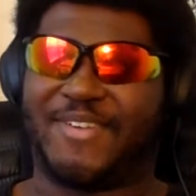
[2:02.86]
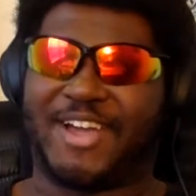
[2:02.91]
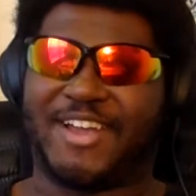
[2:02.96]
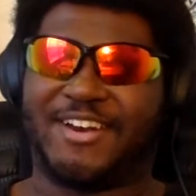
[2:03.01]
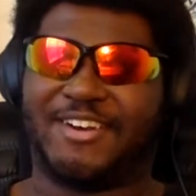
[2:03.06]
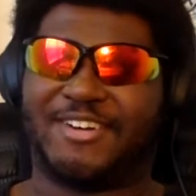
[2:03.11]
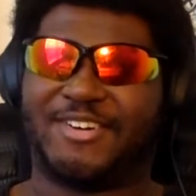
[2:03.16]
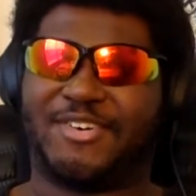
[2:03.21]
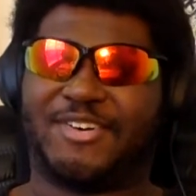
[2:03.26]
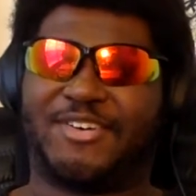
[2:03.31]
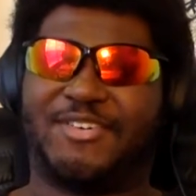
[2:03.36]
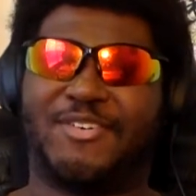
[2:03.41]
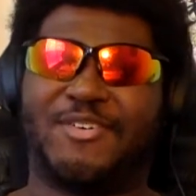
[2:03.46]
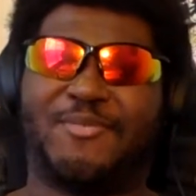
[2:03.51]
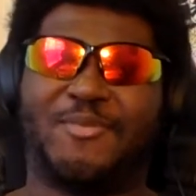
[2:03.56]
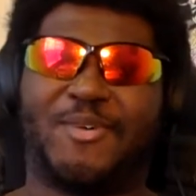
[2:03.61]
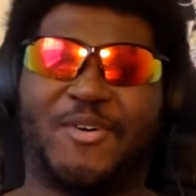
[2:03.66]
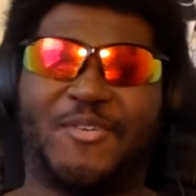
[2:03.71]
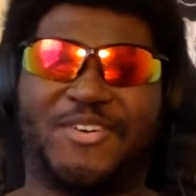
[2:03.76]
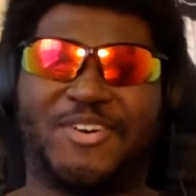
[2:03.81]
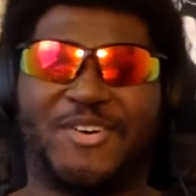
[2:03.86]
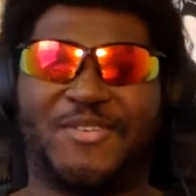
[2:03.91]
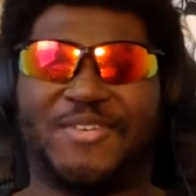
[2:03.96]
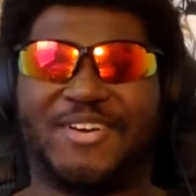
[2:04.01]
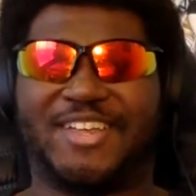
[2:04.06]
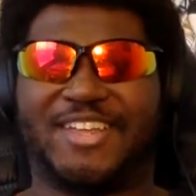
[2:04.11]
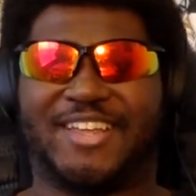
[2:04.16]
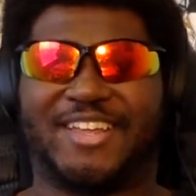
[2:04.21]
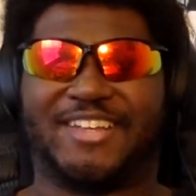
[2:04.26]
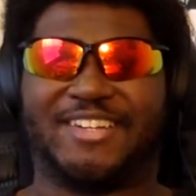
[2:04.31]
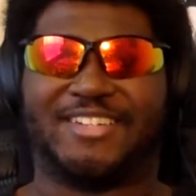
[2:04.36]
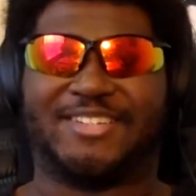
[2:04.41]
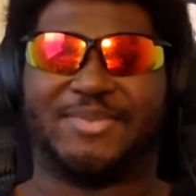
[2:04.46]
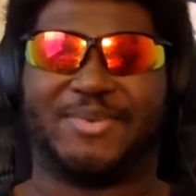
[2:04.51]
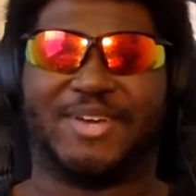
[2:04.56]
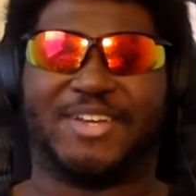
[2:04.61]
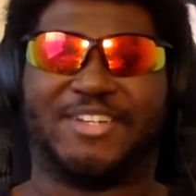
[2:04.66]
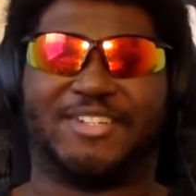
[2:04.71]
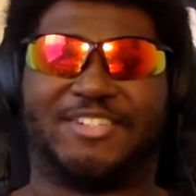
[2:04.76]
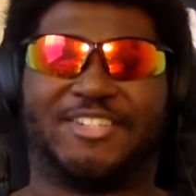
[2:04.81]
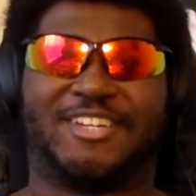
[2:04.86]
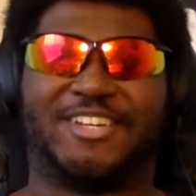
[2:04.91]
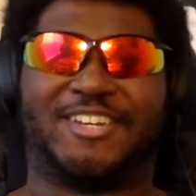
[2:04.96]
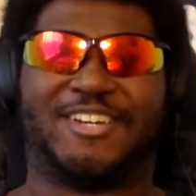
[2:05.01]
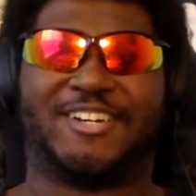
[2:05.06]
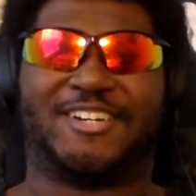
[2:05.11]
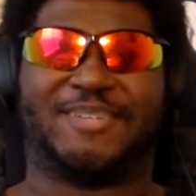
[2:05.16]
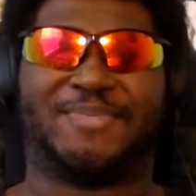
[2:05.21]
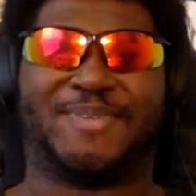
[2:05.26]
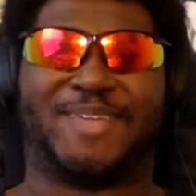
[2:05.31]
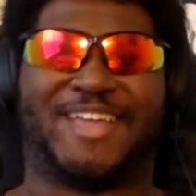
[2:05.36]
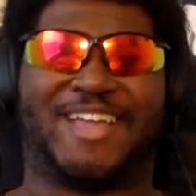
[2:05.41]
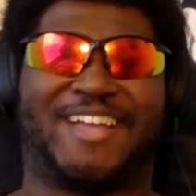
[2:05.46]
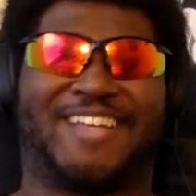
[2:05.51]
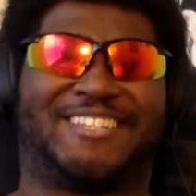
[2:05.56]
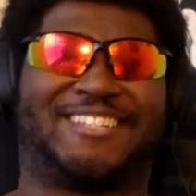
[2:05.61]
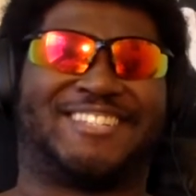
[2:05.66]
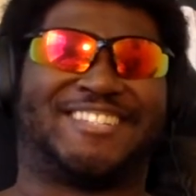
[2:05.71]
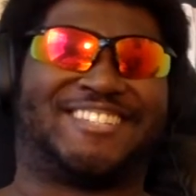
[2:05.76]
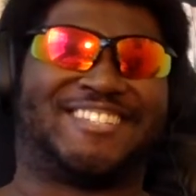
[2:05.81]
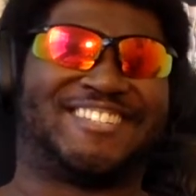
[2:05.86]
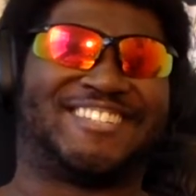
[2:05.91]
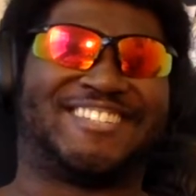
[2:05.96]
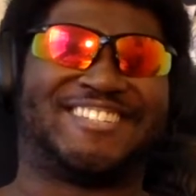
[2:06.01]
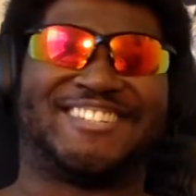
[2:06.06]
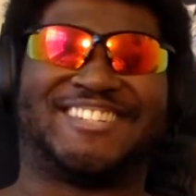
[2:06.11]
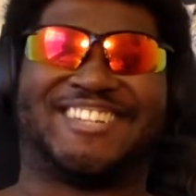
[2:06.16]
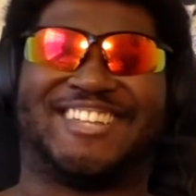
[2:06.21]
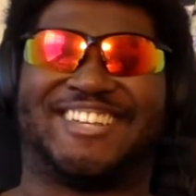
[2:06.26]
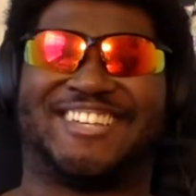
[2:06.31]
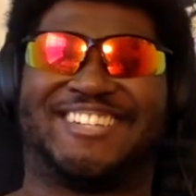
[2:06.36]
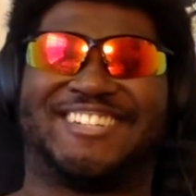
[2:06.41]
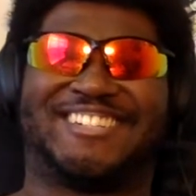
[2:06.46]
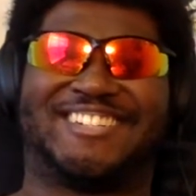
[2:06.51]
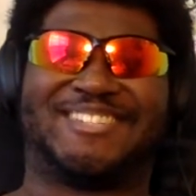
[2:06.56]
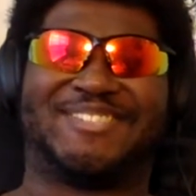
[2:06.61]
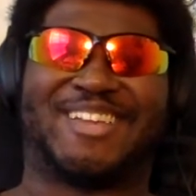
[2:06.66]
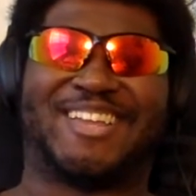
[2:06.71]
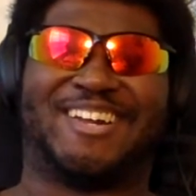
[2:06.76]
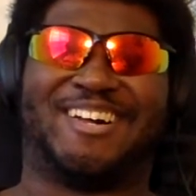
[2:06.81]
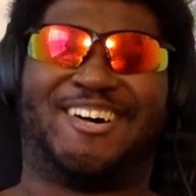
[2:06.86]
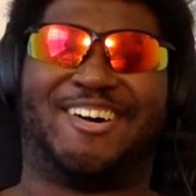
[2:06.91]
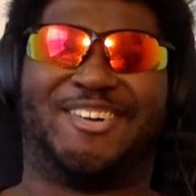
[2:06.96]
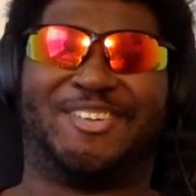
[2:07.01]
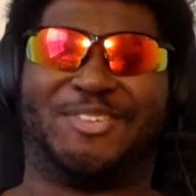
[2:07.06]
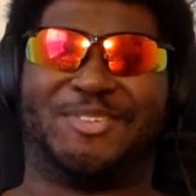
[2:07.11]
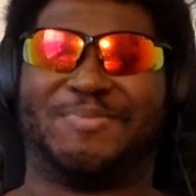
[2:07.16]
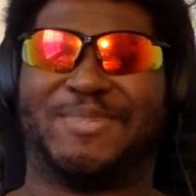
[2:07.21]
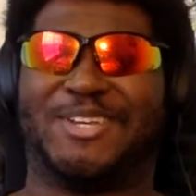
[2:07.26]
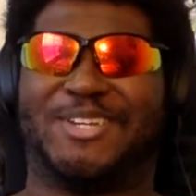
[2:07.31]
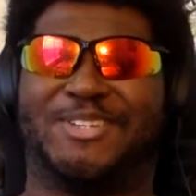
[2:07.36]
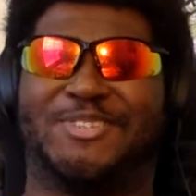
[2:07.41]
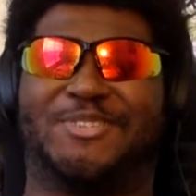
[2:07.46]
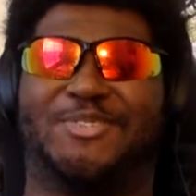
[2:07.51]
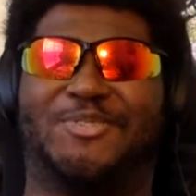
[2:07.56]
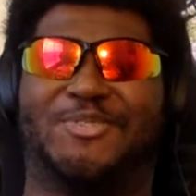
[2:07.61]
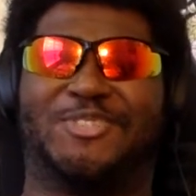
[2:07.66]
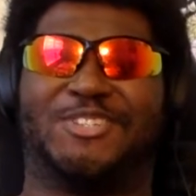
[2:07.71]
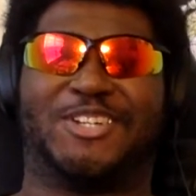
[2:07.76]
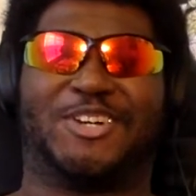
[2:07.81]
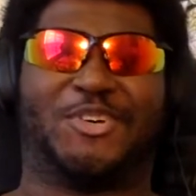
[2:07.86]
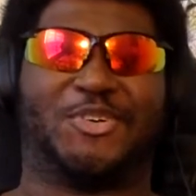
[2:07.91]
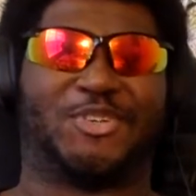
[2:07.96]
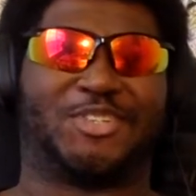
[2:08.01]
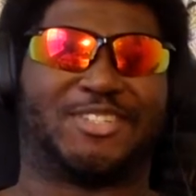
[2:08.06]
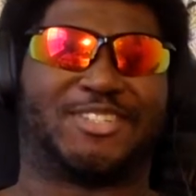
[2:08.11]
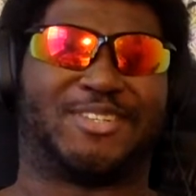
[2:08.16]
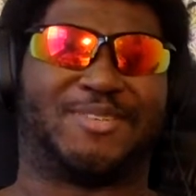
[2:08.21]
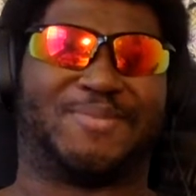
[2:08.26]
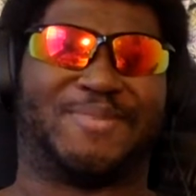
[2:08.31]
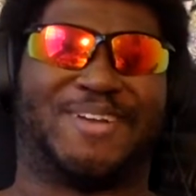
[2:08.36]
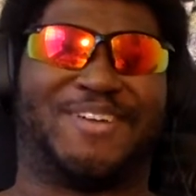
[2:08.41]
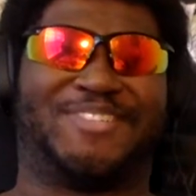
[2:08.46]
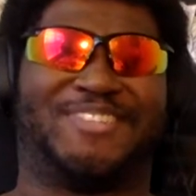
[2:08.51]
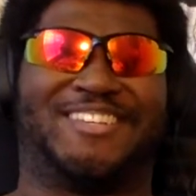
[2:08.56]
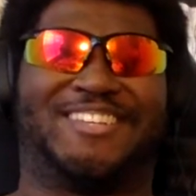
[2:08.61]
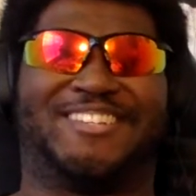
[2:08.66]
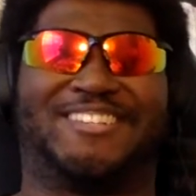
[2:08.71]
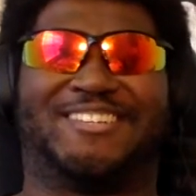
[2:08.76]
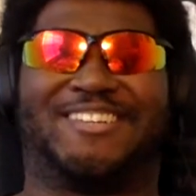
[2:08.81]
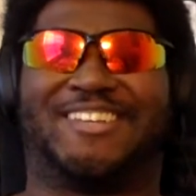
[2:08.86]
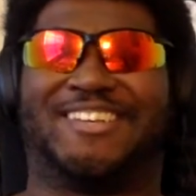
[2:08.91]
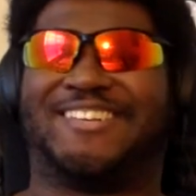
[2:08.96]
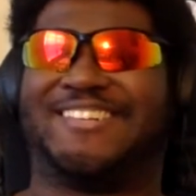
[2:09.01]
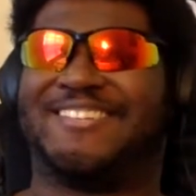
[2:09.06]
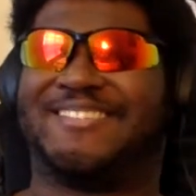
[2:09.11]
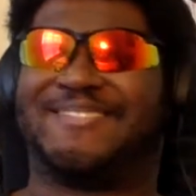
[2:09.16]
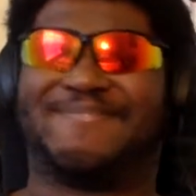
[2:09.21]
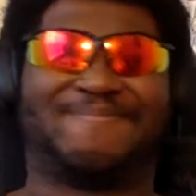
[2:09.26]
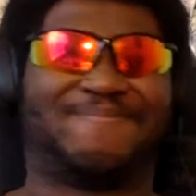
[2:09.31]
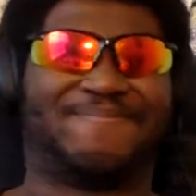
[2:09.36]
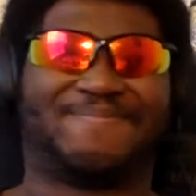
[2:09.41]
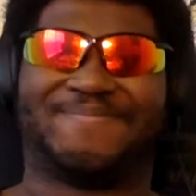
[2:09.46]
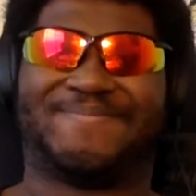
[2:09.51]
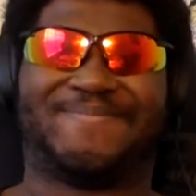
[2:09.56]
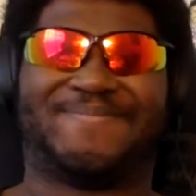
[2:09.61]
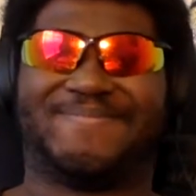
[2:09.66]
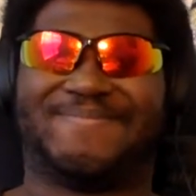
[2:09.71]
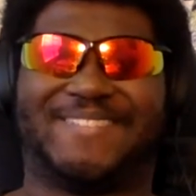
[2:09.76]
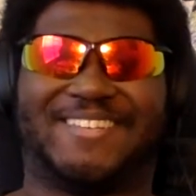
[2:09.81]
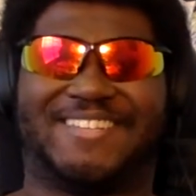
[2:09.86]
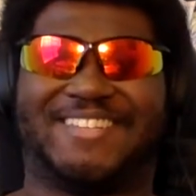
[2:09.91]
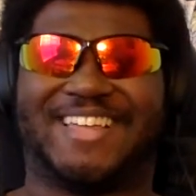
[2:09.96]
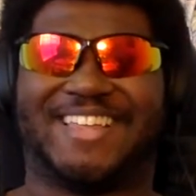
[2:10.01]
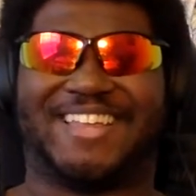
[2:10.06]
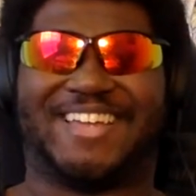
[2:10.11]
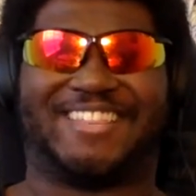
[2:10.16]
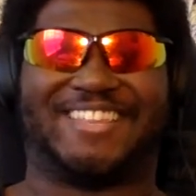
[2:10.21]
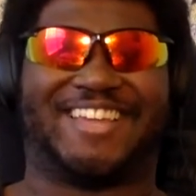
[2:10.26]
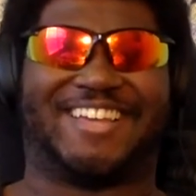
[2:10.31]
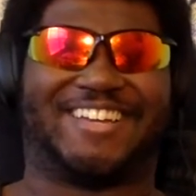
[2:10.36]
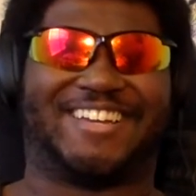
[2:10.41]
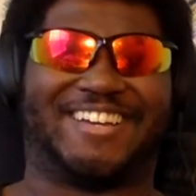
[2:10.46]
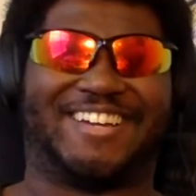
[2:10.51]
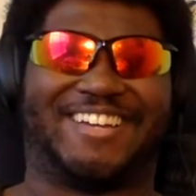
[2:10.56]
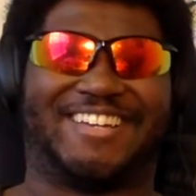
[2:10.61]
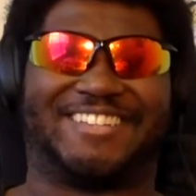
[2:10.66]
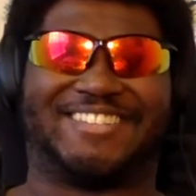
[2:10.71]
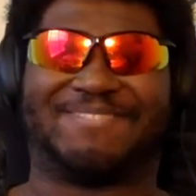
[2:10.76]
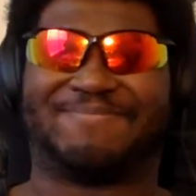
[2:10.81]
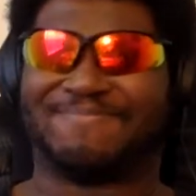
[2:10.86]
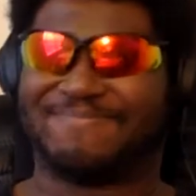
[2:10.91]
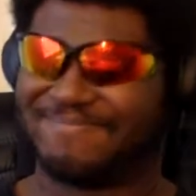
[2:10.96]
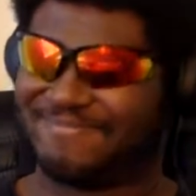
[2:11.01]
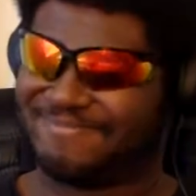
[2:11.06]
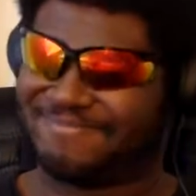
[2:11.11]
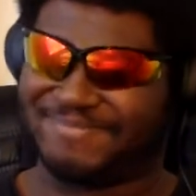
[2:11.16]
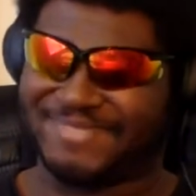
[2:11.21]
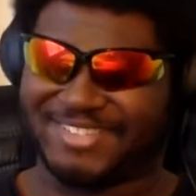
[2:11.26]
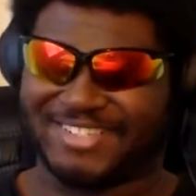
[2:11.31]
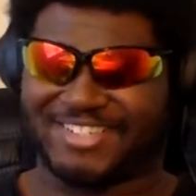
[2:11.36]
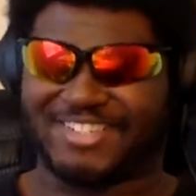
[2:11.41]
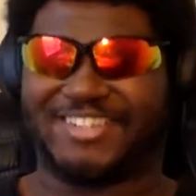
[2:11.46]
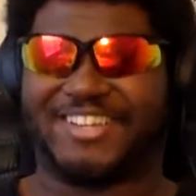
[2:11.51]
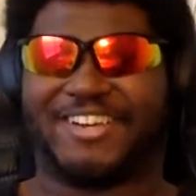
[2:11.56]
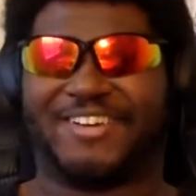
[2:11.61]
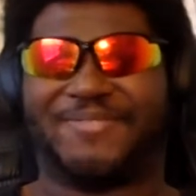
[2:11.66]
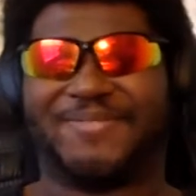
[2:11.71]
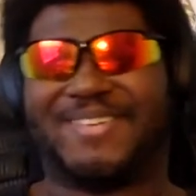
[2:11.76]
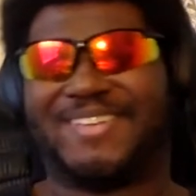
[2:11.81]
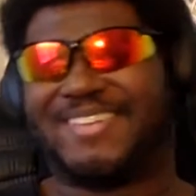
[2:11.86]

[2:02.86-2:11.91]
hiding into her room over and over again, just wait until 2 years pass. Like, nearly all those Me Too jokes about this, but it's not like that, guys. But you know.